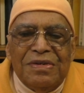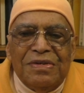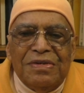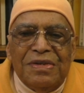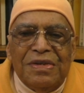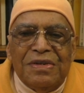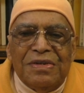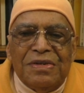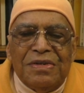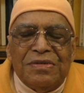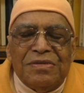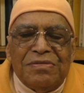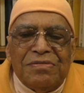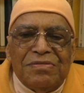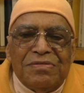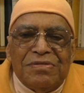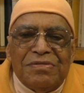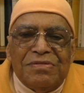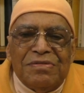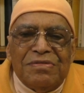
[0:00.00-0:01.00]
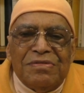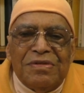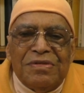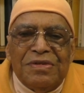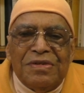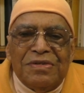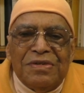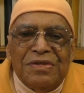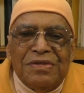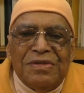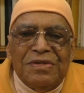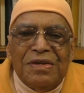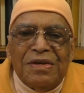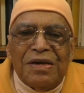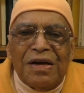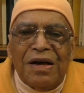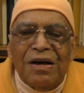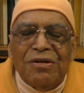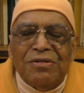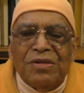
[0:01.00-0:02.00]
Then
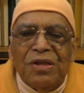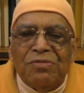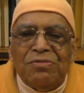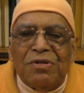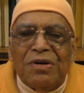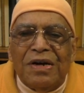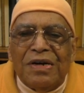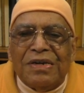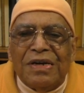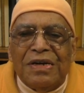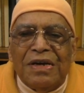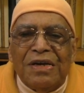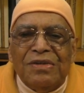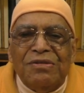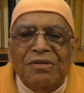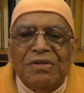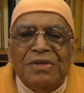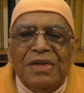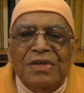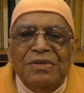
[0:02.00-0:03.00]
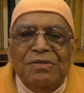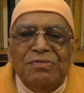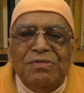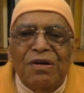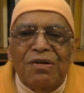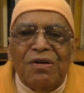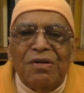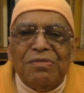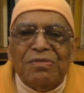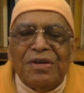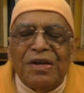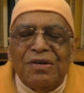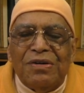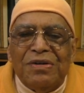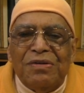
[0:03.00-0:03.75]
how the world gradually evolved,